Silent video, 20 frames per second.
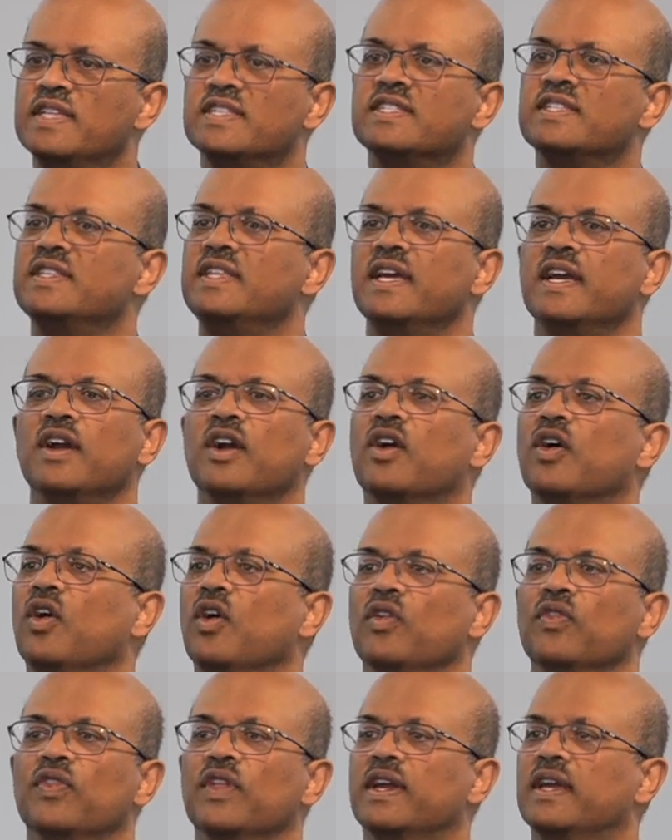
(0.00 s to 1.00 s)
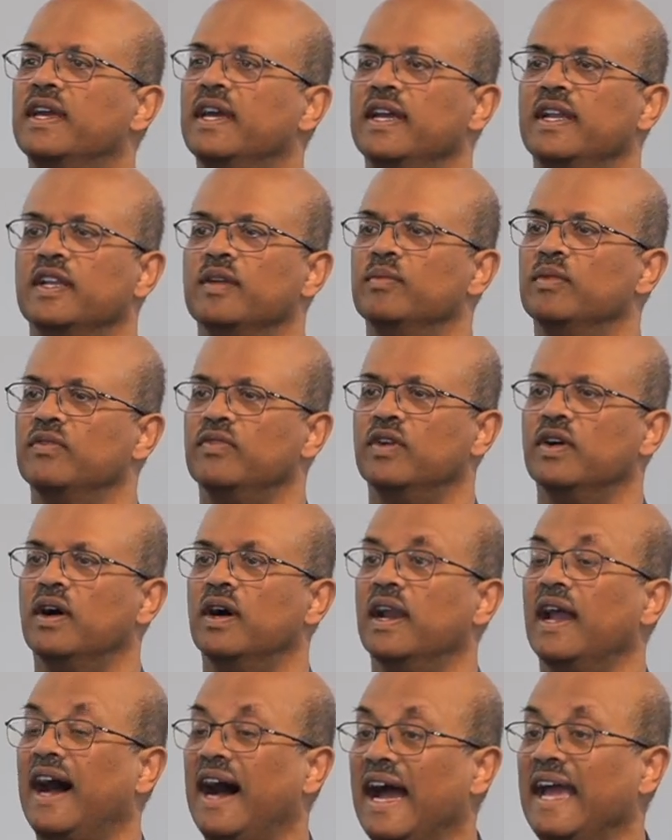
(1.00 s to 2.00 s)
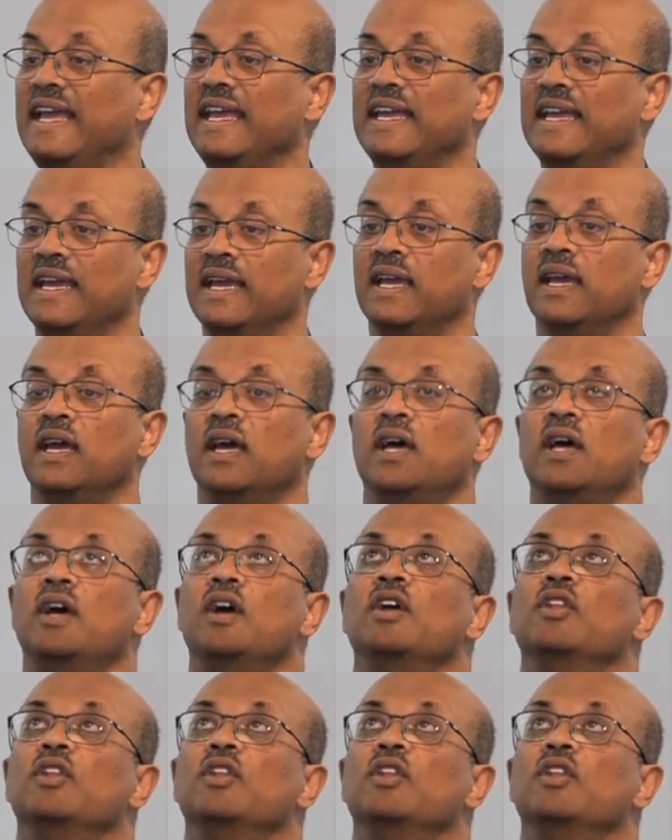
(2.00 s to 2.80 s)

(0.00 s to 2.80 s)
this thing called the kingdom of God, i.e.,